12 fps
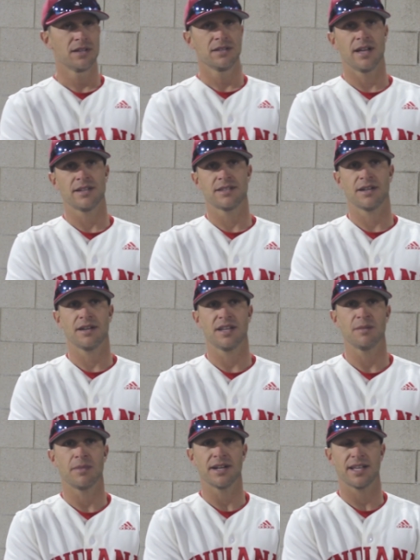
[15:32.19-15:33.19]
that
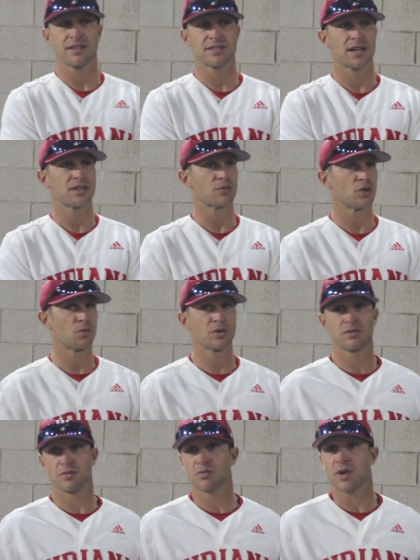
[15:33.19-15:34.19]
anybody outside of the room would
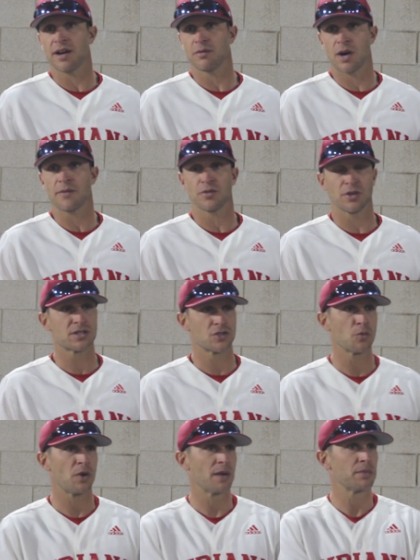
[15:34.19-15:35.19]
rightfully
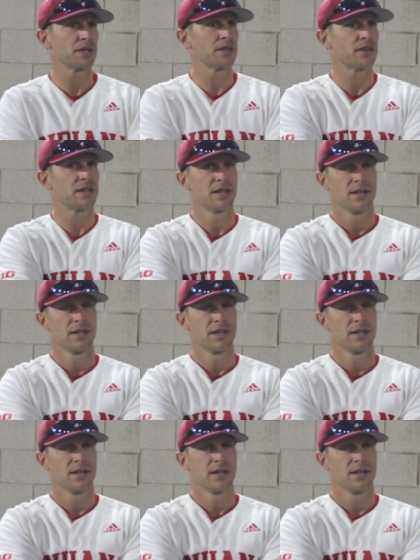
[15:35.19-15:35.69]
so probably believe it.